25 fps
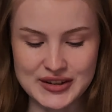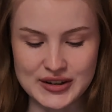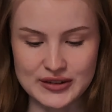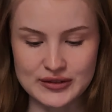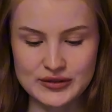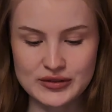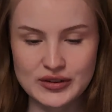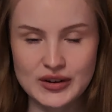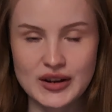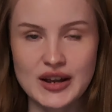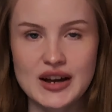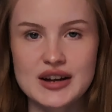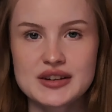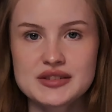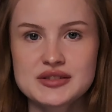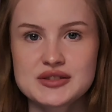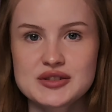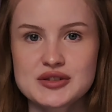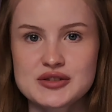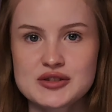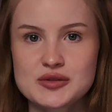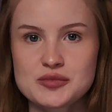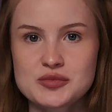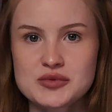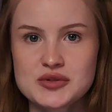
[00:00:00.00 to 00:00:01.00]
Don't forget
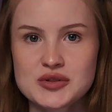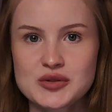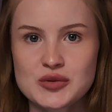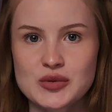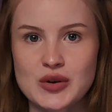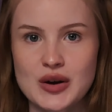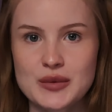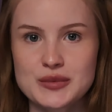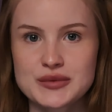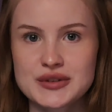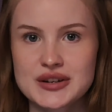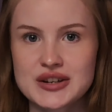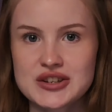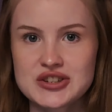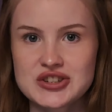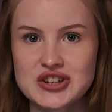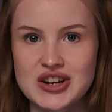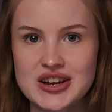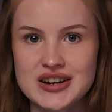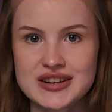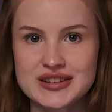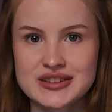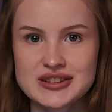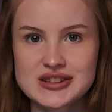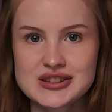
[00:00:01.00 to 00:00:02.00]
to subscribe to the
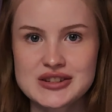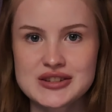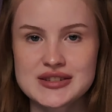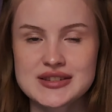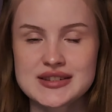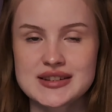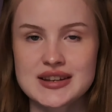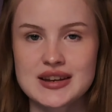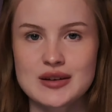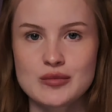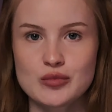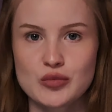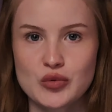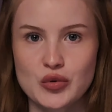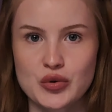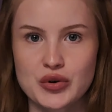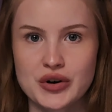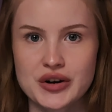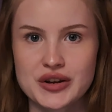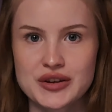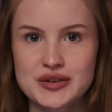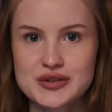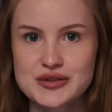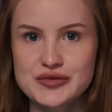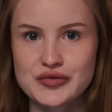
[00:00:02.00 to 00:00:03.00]
channel to see more
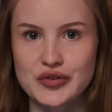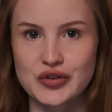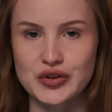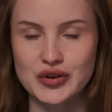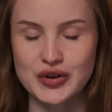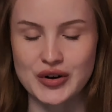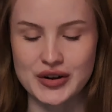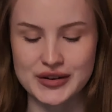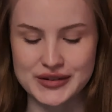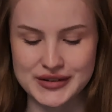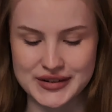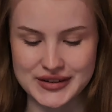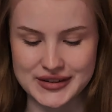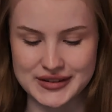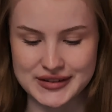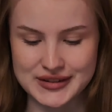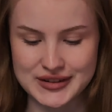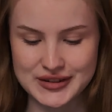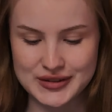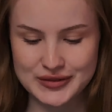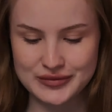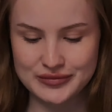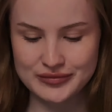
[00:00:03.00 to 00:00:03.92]
useful content.